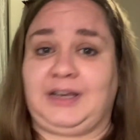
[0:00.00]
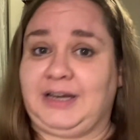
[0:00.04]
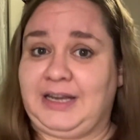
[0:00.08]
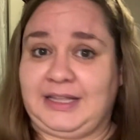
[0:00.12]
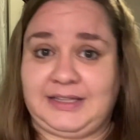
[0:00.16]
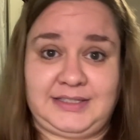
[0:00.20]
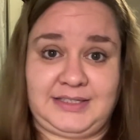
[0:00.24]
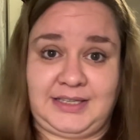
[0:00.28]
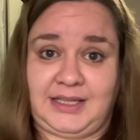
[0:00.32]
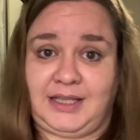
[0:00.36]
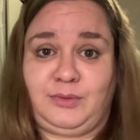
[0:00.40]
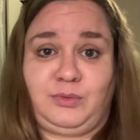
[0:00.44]

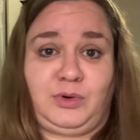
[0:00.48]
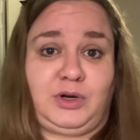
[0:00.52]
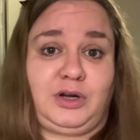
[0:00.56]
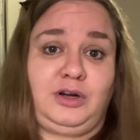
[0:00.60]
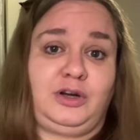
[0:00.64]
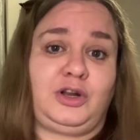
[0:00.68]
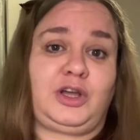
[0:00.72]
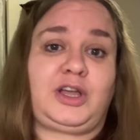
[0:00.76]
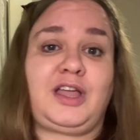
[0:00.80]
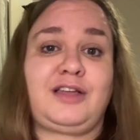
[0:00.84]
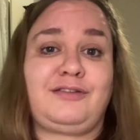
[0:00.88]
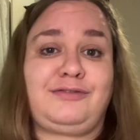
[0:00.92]
Let's say we're
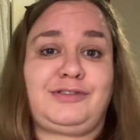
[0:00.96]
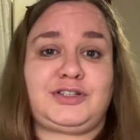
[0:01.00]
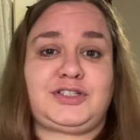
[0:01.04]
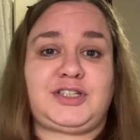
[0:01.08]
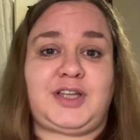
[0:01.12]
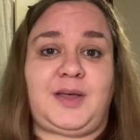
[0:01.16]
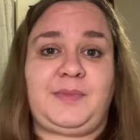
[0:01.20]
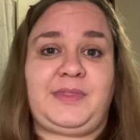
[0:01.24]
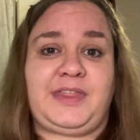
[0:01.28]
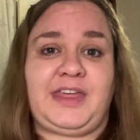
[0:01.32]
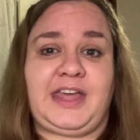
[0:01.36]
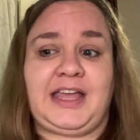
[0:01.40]
looking for
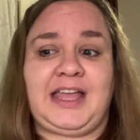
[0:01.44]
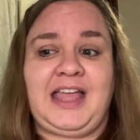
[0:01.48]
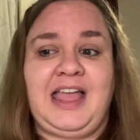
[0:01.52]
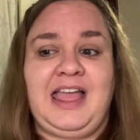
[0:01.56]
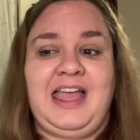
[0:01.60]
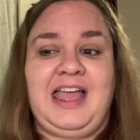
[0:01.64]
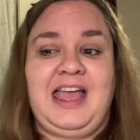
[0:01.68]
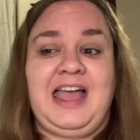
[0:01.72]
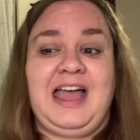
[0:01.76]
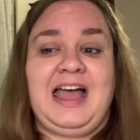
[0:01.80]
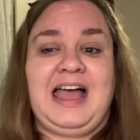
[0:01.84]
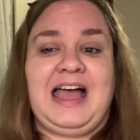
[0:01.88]
something
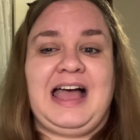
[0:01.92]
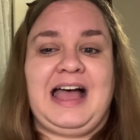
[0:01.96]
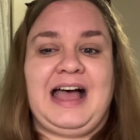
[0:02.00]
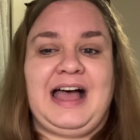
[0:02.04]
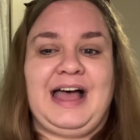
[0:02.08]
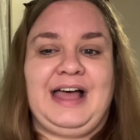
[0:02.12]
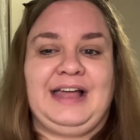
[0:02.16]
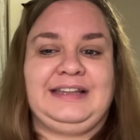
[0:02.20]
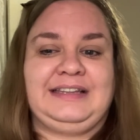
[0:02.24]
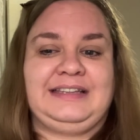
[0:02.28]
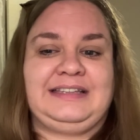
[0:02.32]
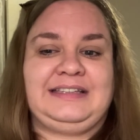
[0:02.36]

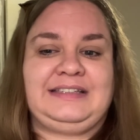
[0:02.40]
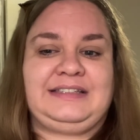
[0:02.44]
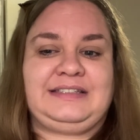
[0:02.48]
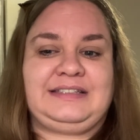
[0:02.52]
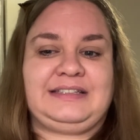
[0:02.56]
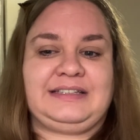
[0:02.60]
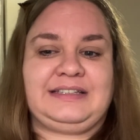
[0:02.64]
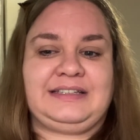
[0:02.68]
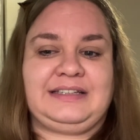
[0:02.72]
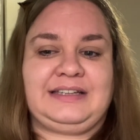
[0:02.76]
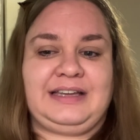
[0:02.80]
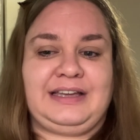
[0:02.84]

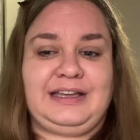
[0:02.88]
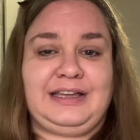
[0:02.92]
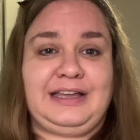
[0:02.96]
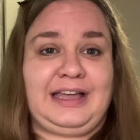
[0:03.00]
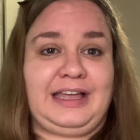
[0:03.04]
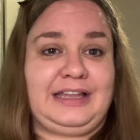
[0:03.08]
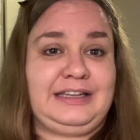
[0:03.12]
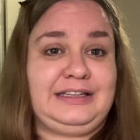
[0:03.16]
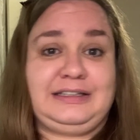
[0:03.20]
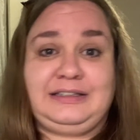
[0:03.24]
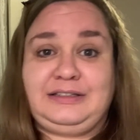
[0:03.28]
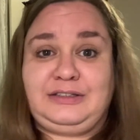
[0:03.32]

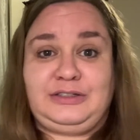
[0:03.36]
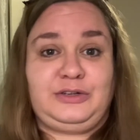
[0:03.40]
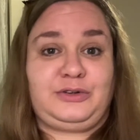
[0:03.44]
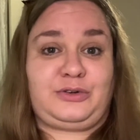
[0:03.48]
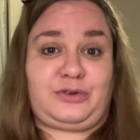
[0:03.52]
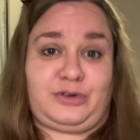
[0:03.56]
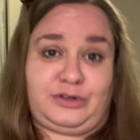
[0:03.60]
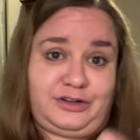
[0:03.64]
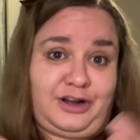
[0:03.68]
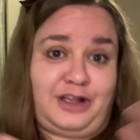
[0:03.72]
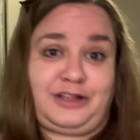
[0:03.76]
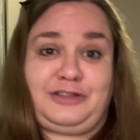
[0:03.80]
and
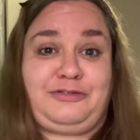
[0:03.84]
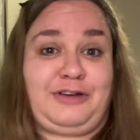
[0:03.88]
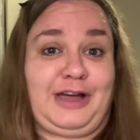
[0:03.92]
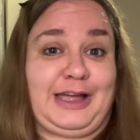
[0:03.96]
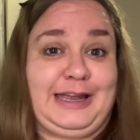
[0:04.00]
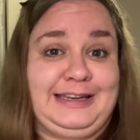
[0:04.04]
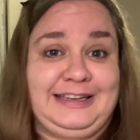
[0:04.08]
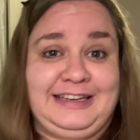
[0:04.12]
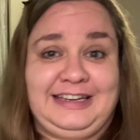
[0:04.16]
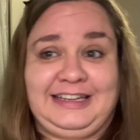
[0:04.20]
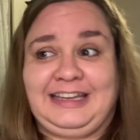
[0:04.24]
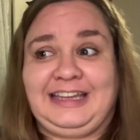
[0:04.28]
you're not
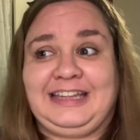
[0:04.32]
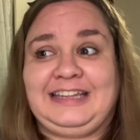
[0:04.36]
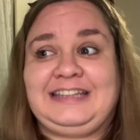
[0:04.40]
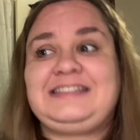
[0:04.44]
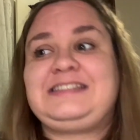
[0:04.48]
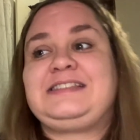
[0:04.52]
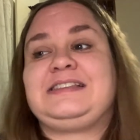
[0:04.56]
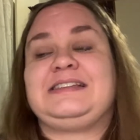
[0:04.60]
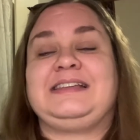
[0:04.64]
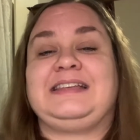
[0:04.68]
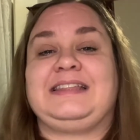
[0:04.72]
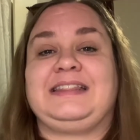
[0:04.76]
finding
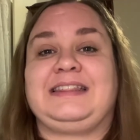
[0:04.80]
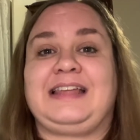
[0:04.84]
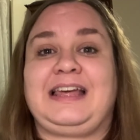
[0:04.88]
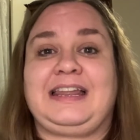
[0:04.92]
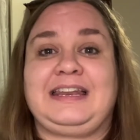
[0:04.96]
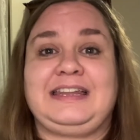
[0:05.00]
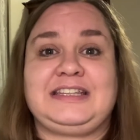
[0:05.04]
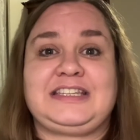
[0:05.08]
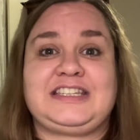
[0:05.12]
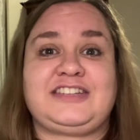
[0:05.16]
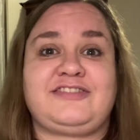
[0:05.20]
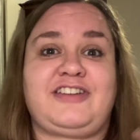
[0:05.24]
it, then
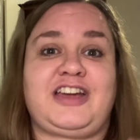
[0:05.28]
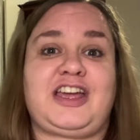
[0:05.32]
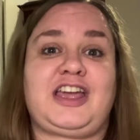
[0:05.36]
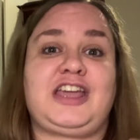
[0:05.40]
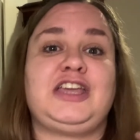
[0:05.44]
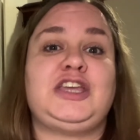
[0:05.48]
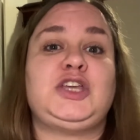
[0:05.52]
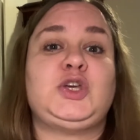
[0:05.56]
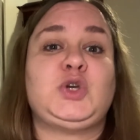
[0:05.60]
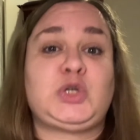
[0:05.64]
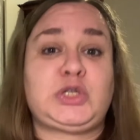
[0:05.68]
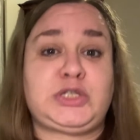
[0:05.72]
it's very
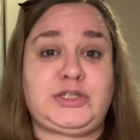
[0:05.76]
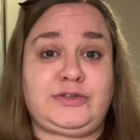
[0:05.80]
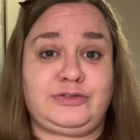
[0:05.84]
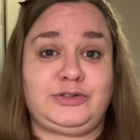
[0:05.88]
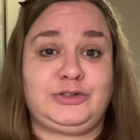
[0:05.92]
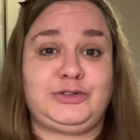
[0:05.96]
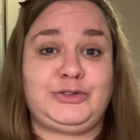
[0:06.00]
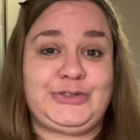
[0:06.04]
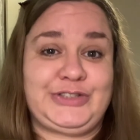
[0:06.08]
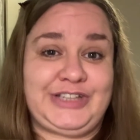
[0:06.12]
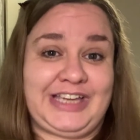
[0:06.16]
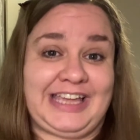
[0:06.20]

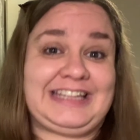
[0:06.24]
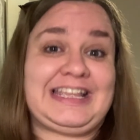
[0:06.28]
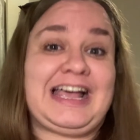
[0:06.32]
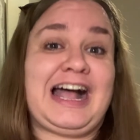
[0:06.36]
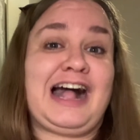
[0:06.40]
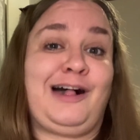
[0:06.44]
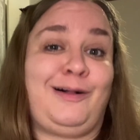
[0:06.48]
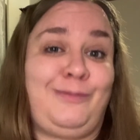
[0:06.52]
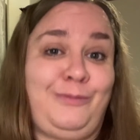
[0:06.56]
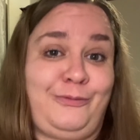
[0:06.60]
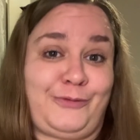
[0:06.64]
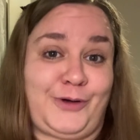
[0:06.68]
useful to get
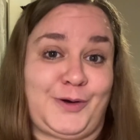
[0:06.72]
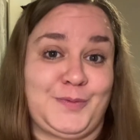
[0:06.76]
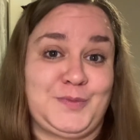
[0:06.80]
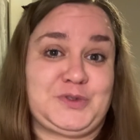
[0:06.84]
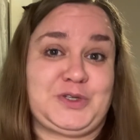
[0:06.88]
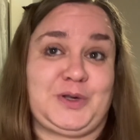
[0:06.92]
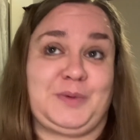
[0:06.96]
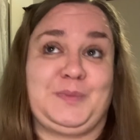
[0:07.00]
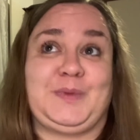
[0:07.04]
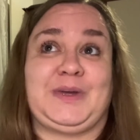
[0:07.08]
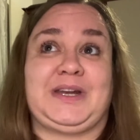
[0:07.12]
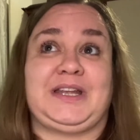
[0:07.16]
help from
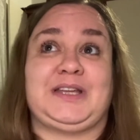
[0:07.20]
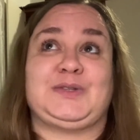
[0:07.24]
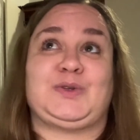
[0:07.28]
somebody.